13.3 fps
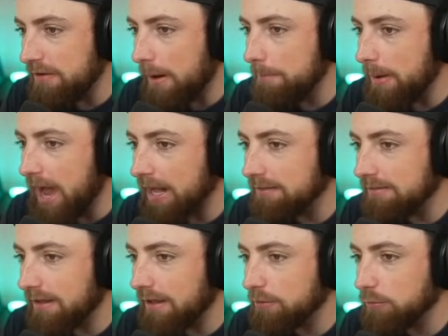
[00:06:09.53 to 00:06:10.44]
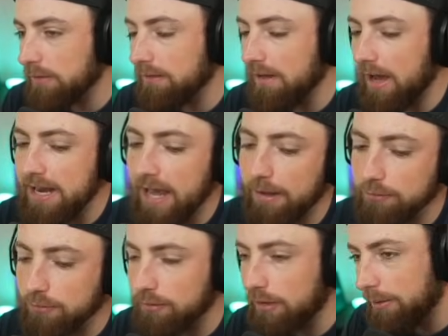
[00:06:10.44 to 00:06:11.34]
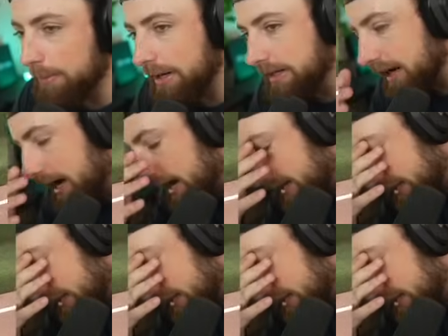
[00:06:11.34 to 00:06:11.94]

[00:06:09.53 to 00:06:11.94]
at-bats as we line out, dude. Oh, my God.